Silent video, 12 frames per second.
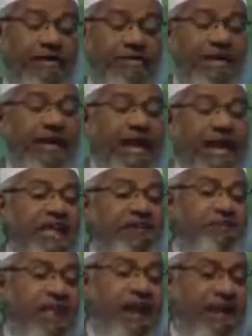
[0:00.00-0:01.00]
But Allah
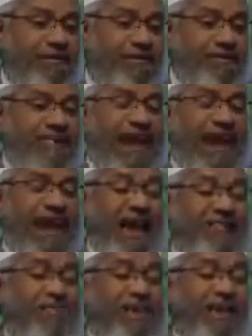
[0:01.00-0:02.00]
subhanahu wa ta'ala
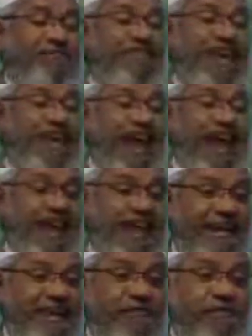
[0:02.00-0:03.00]
has blessed that
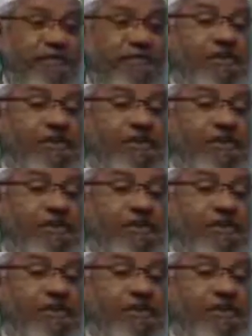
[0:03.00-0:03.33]
land with